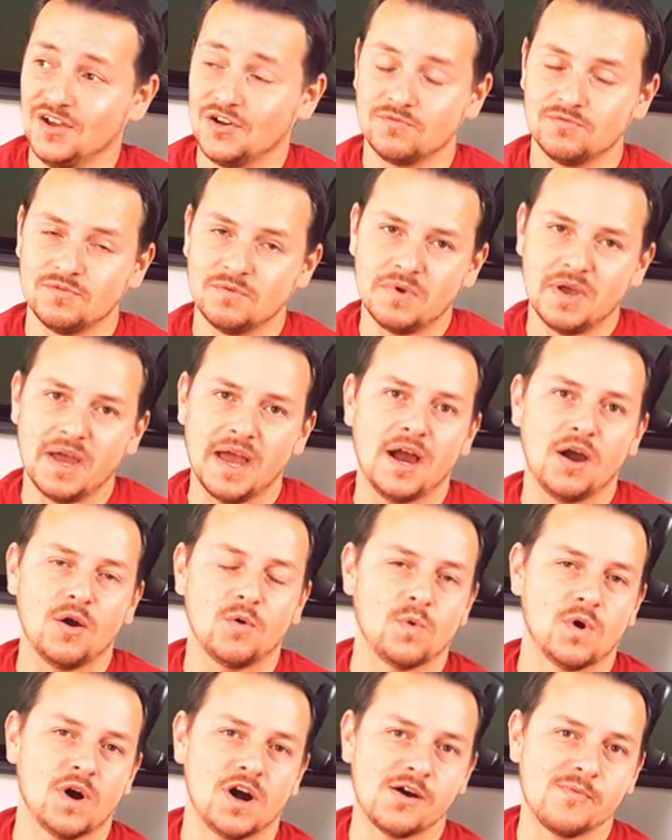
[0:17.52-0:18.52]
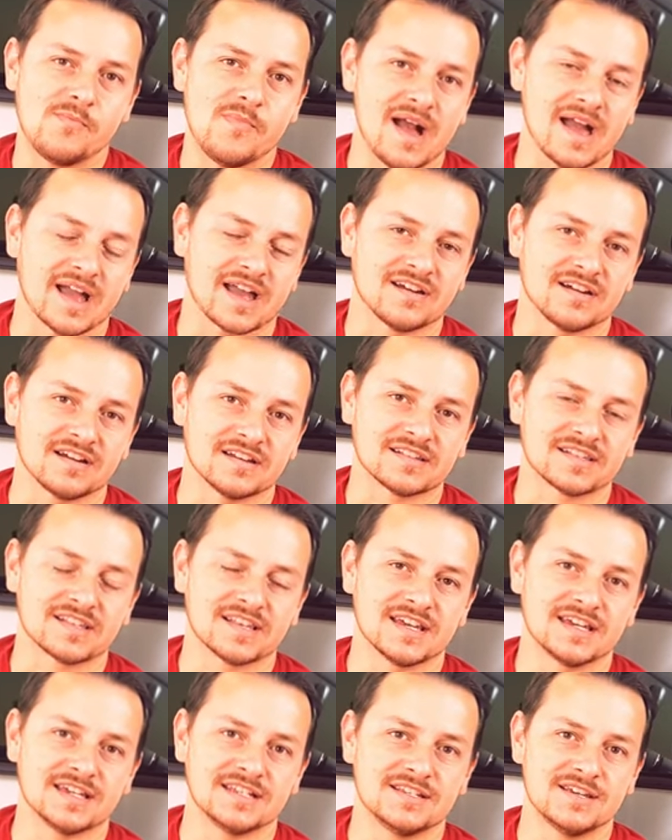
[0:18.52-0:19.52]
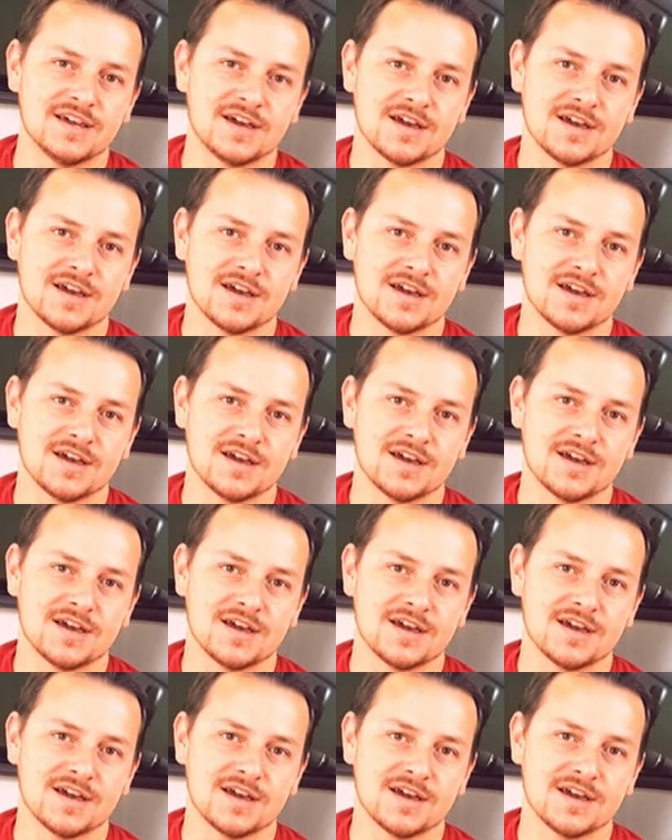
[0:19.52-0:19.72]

Remember how a while back I said